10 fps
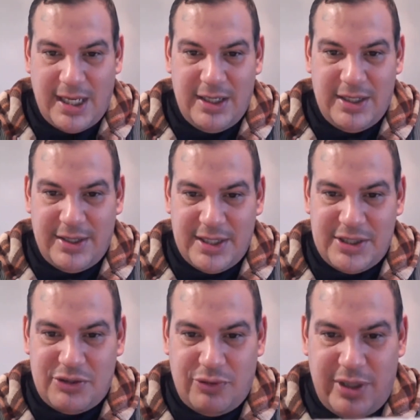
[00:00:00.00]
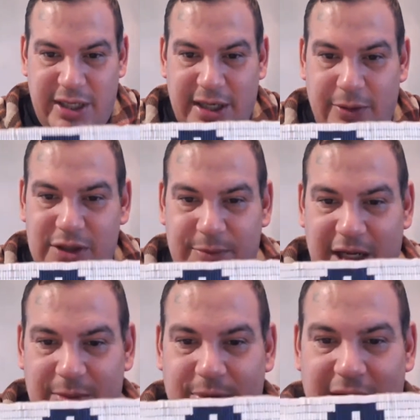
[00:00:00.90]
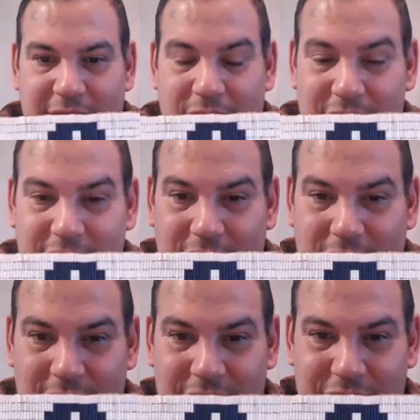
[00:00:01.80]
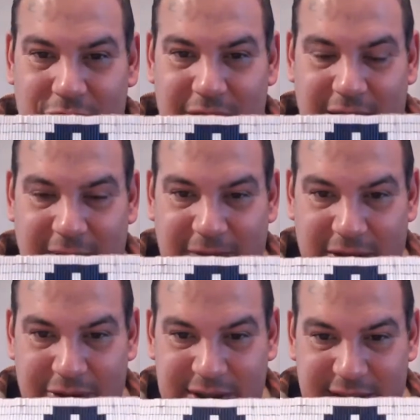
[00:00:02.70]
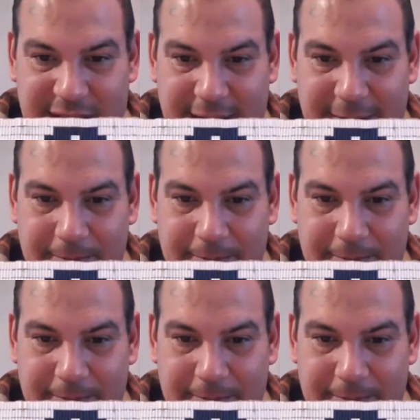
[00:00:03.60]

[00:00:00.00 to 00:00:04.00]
into this treaty that was made by the Haudenosaunee Confederacy.